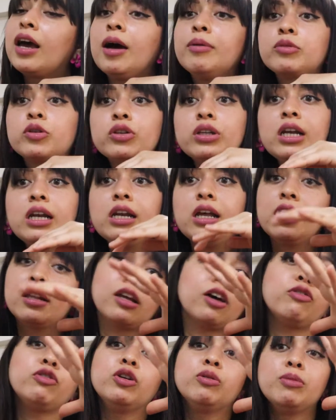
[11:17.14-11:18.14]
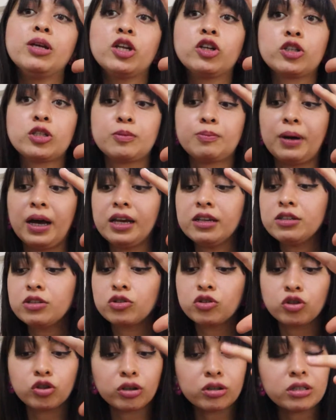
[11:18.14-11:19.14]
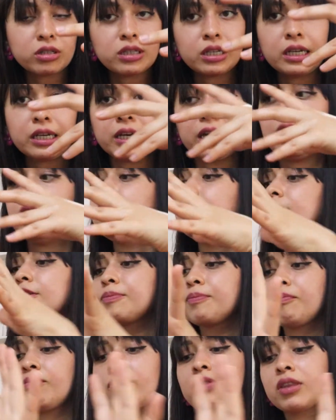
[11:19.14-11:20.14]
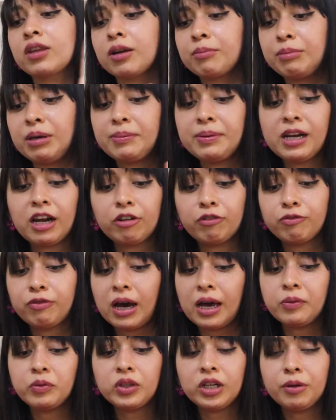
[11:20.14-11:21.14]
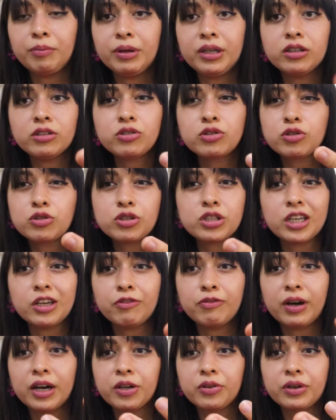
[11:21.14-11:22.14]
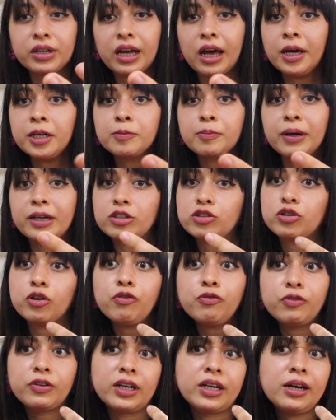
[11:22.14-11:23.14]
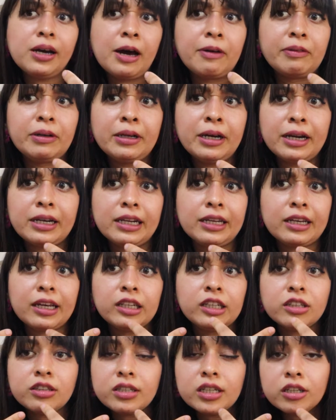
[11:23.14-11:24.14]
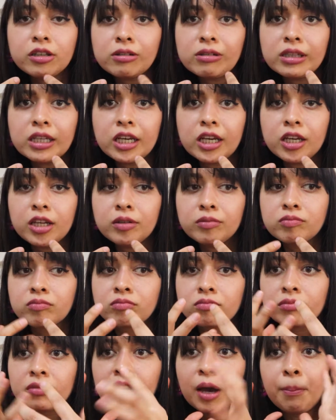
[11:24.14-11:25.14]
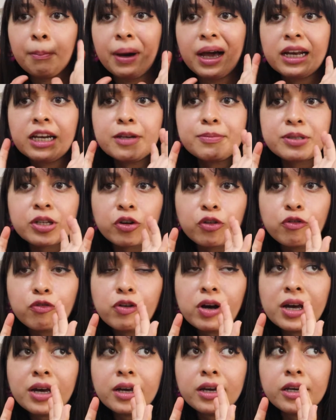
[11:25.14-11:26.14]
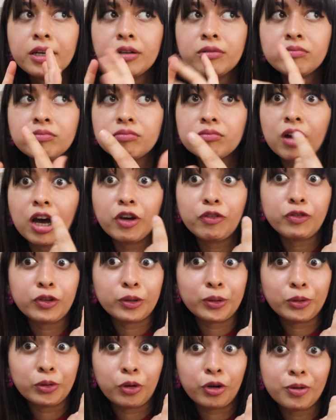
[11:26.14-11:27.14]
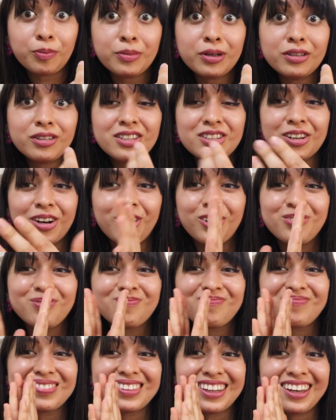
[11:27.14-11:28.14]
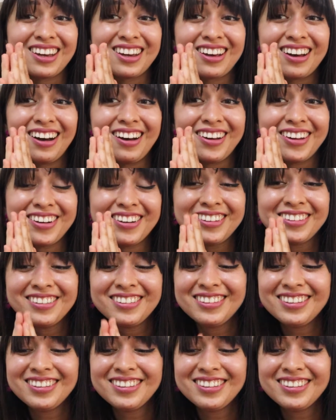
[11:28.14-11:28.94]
I'm gonna let a few minutes pass just in case, maybe like 5-10 minutes to see if I react, but so far I haven't had like any tingling. My lips are fine, I feel normal, so thank God.